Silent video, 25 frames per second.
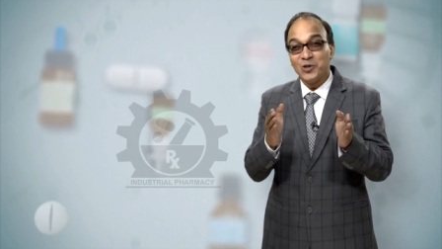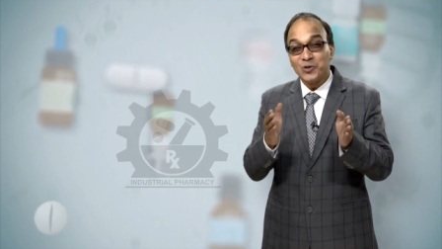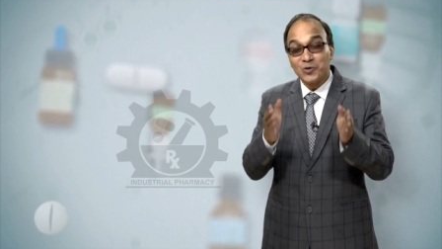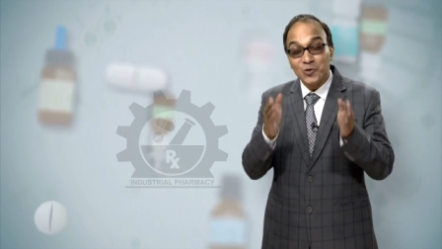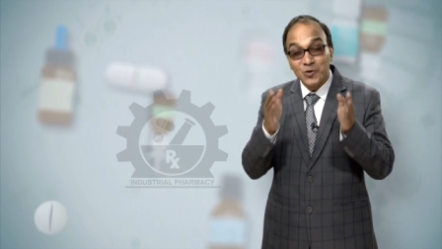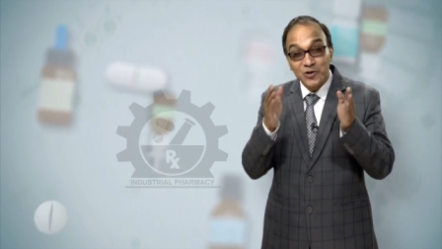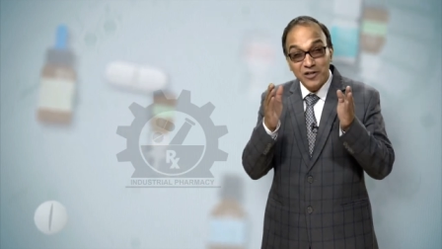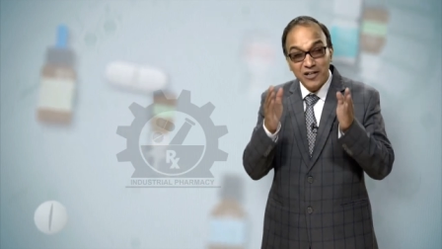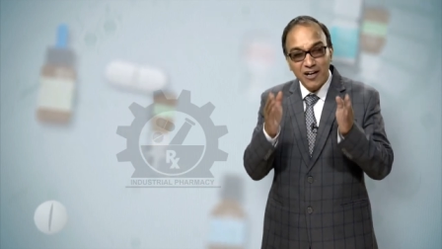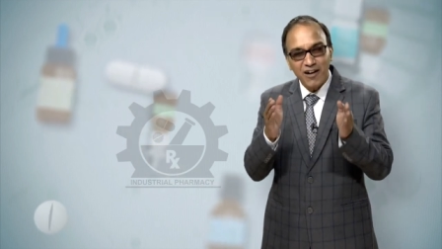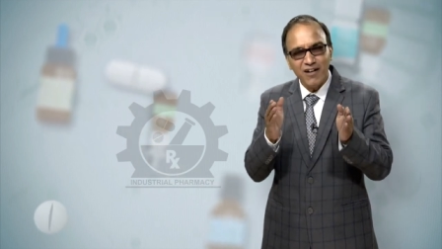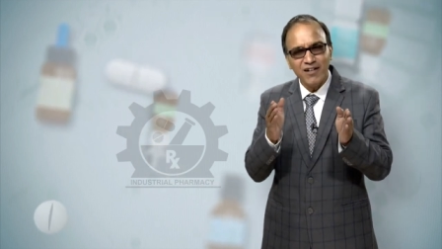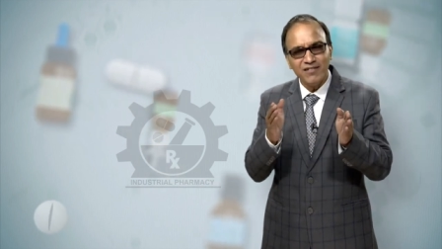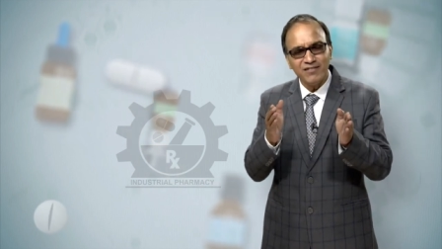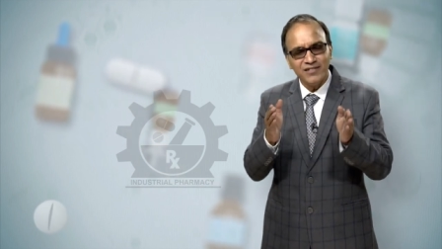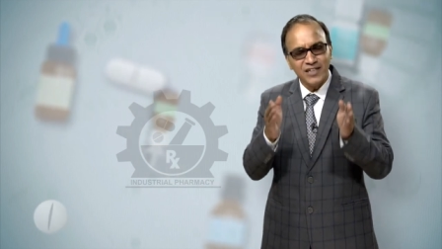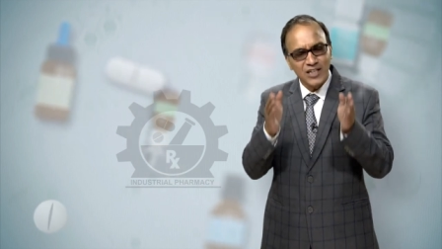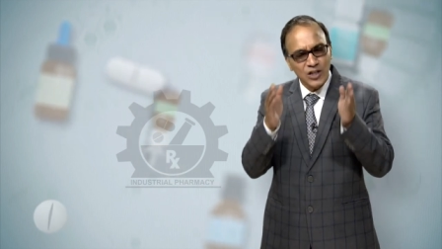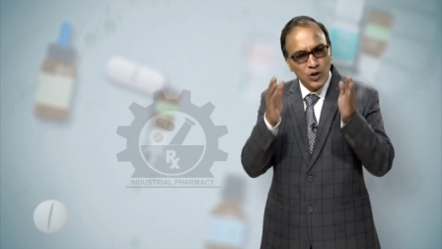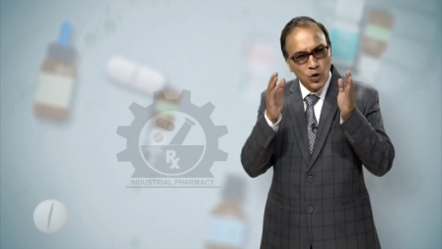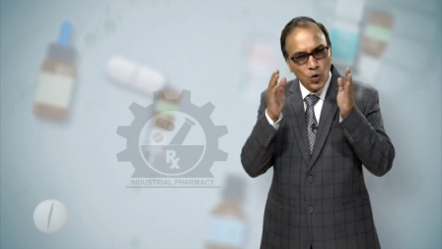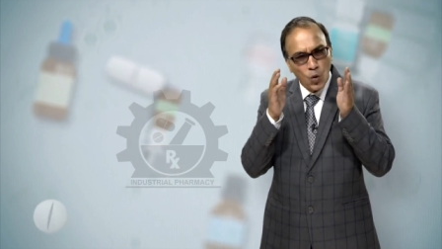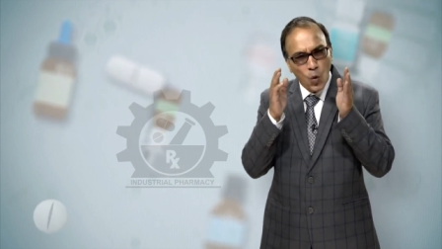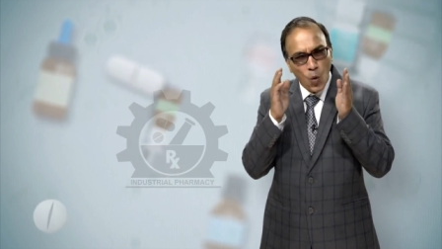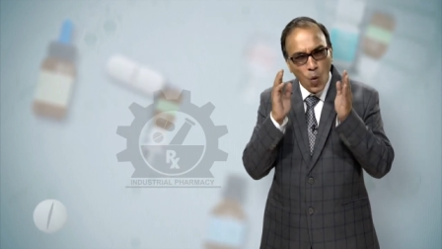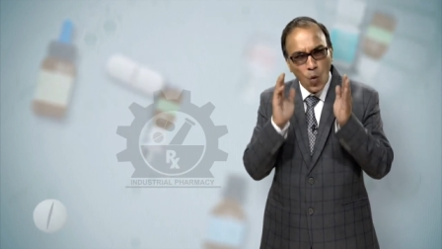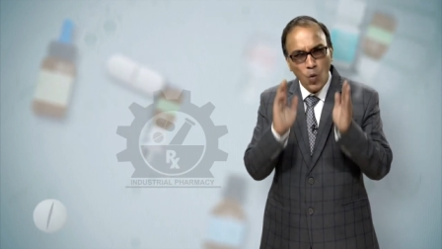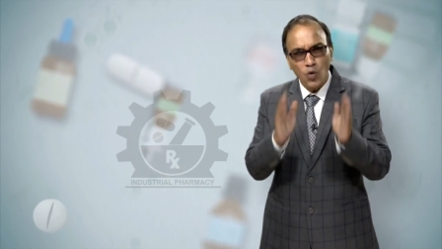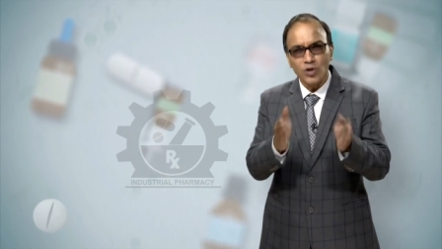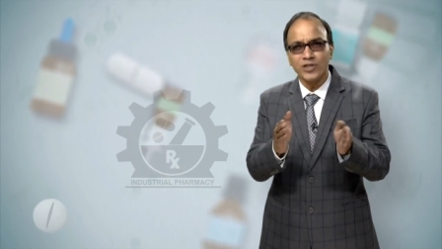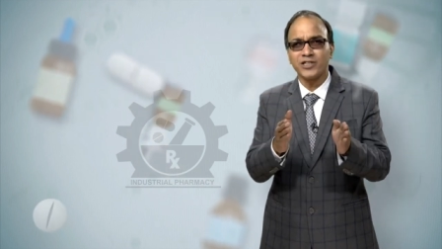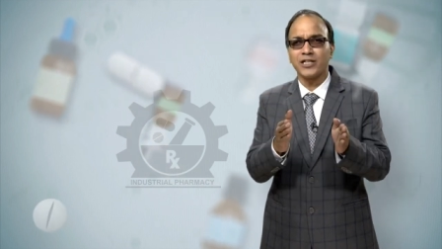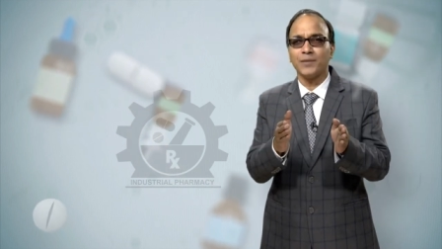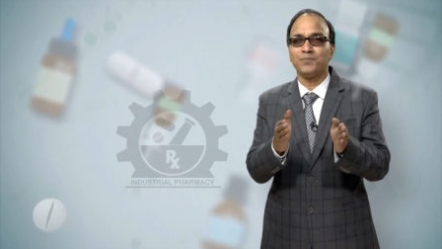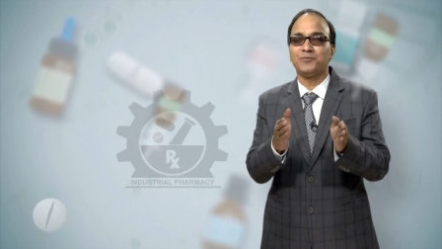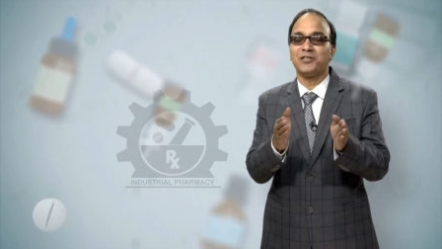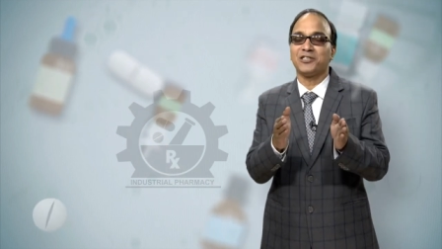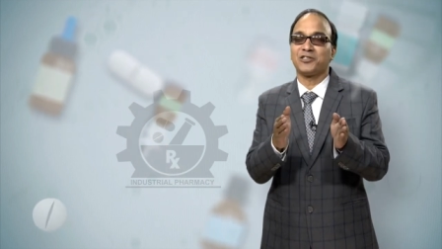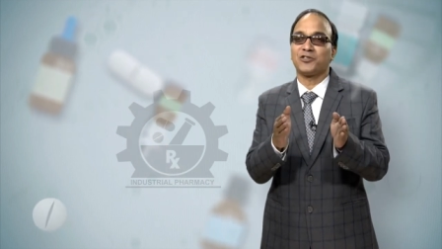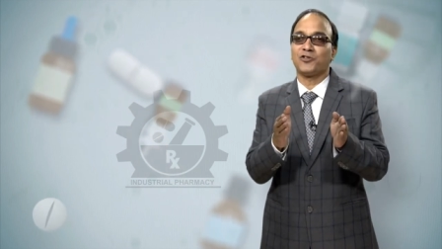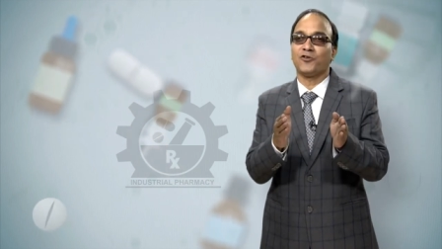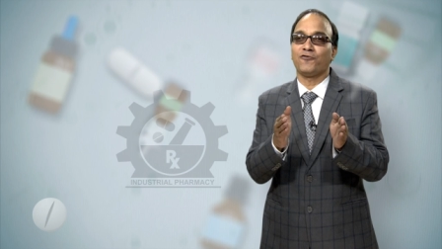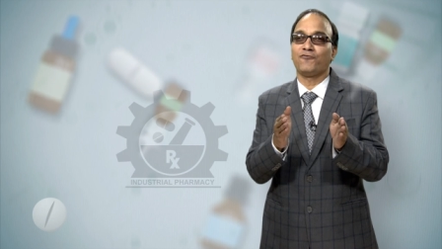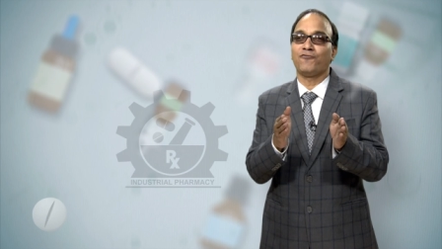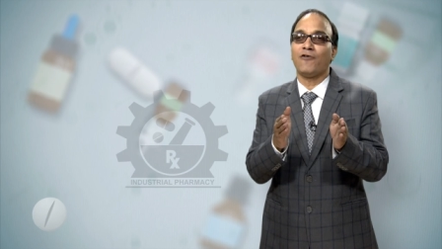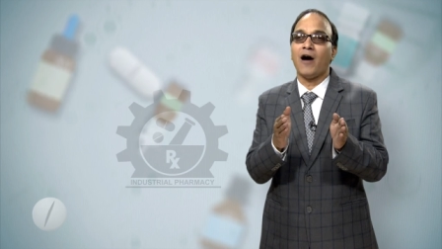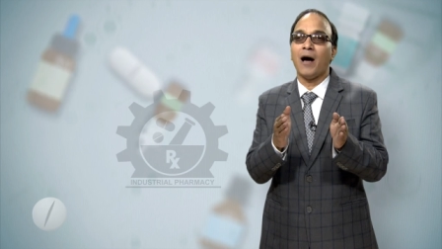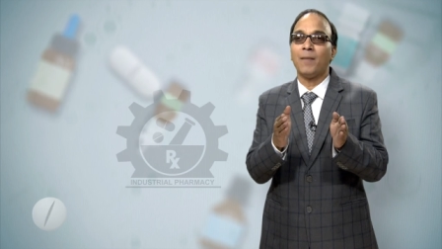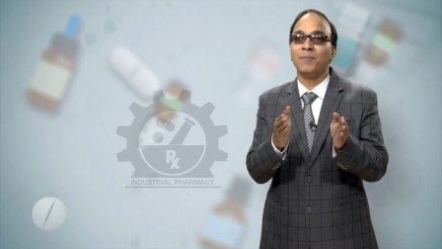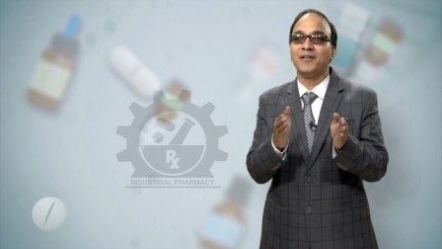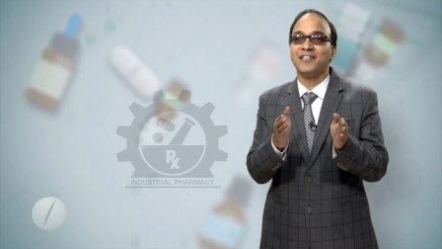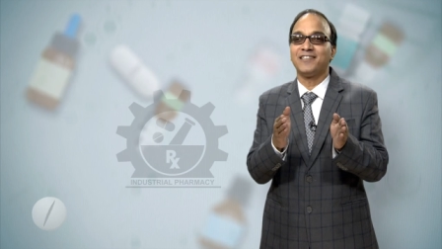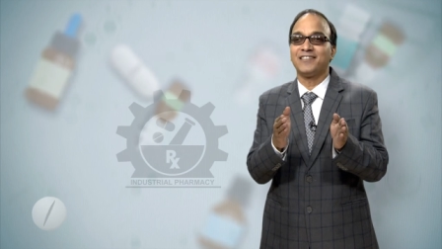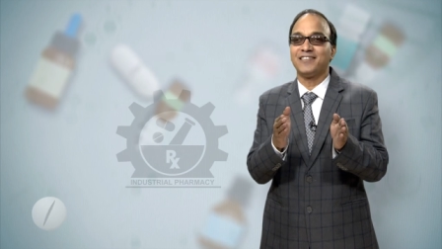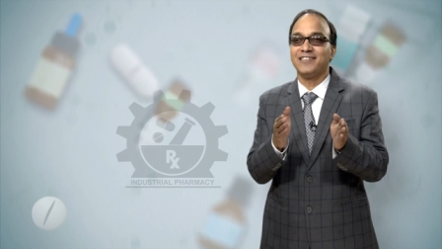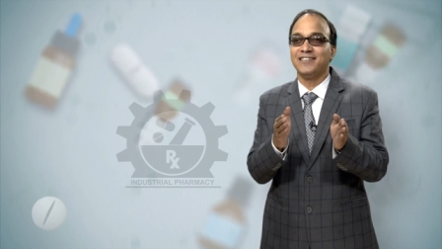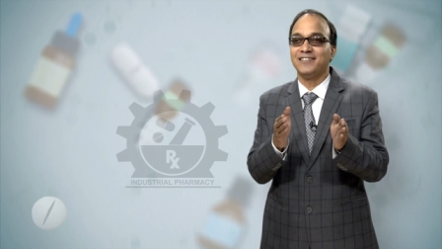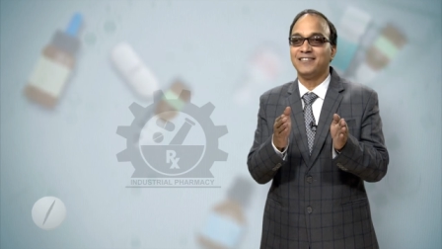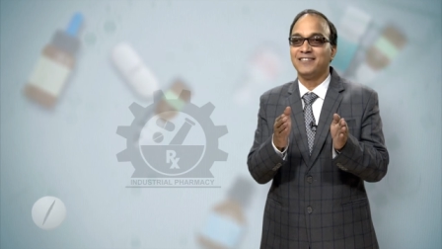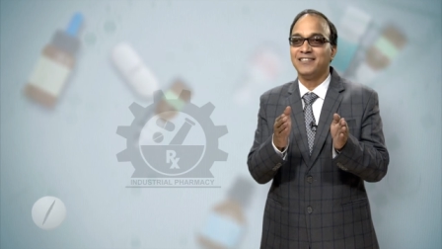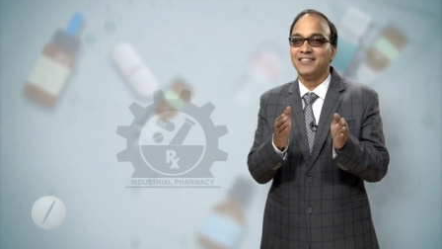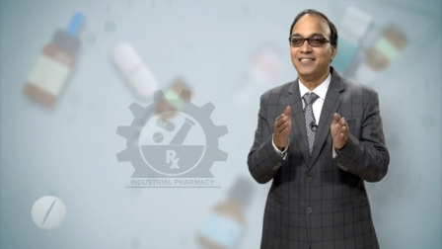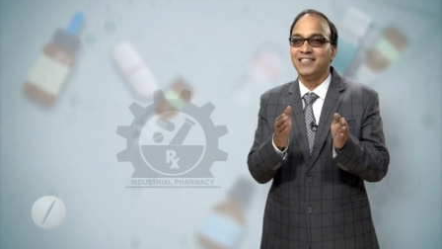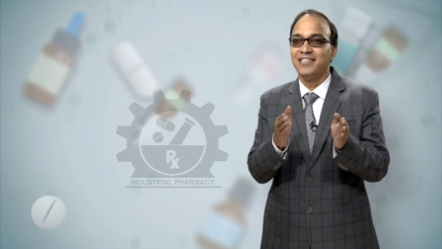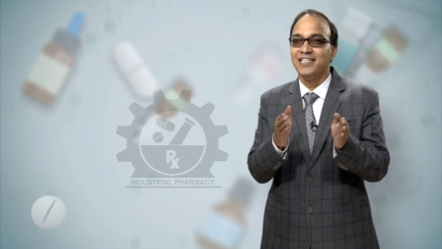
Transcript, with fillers: to learn the core subject of pharmacy